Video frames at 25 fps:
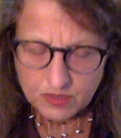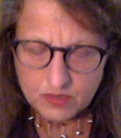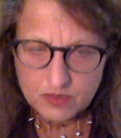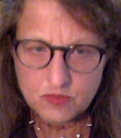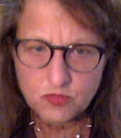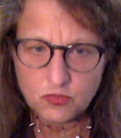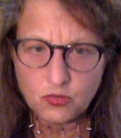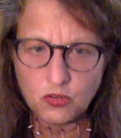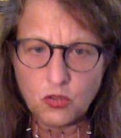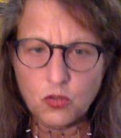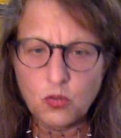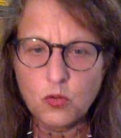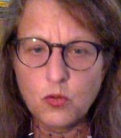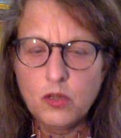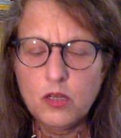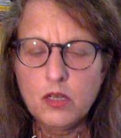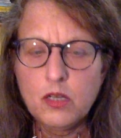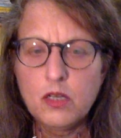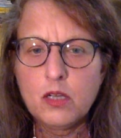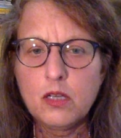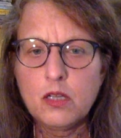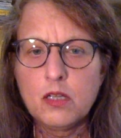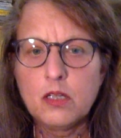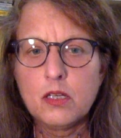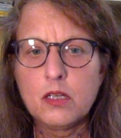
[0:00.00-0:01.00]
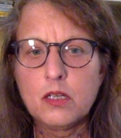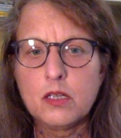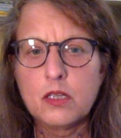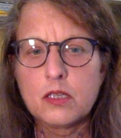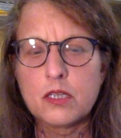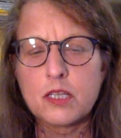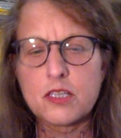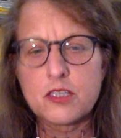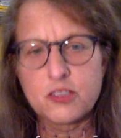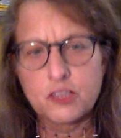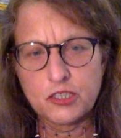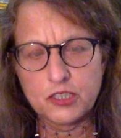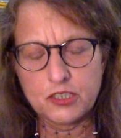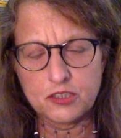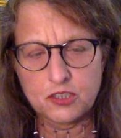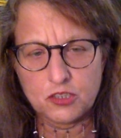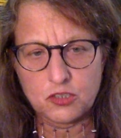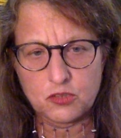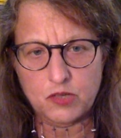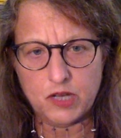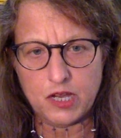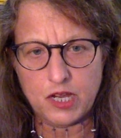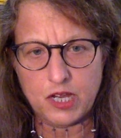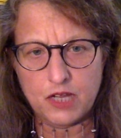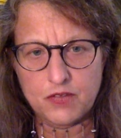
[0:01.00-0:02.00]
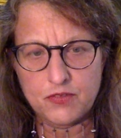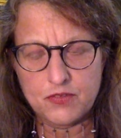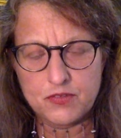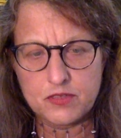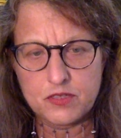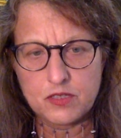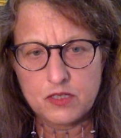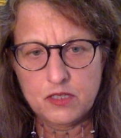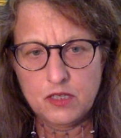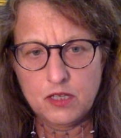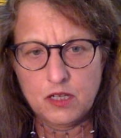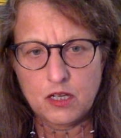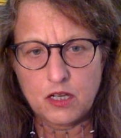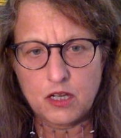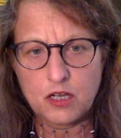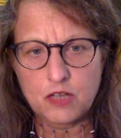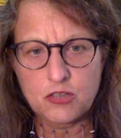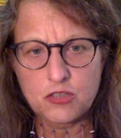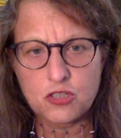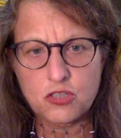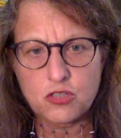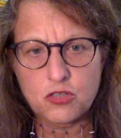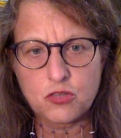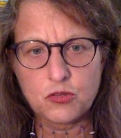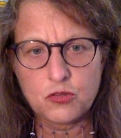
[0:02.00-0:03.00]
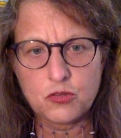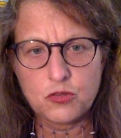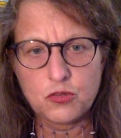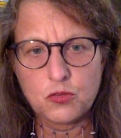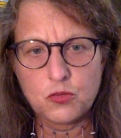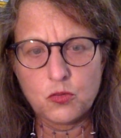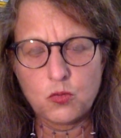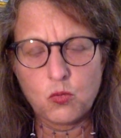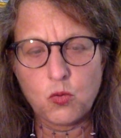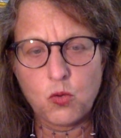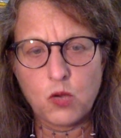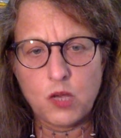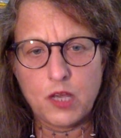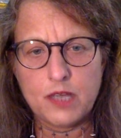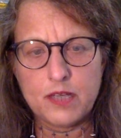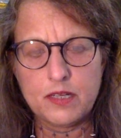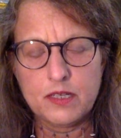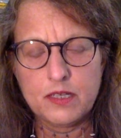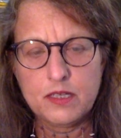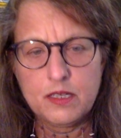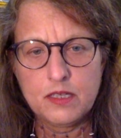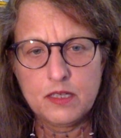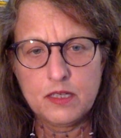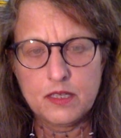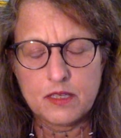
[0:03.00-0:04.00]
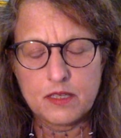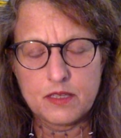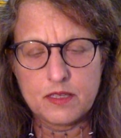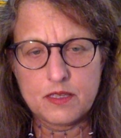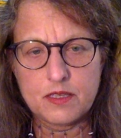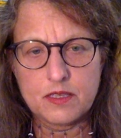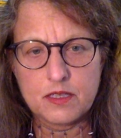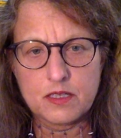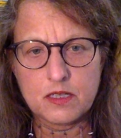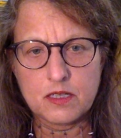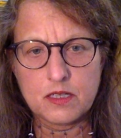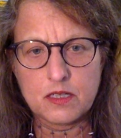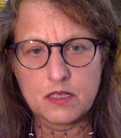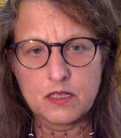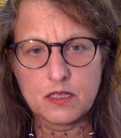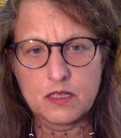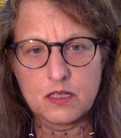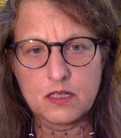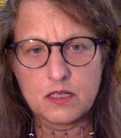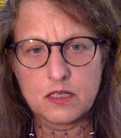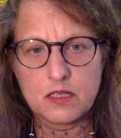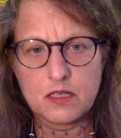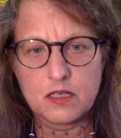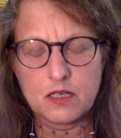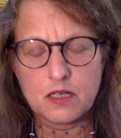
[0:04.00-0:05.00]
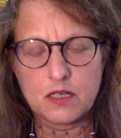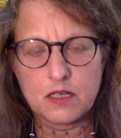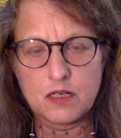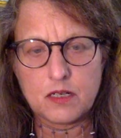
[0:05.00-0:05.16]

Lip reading: So let's look at the graphs. I'll show you what the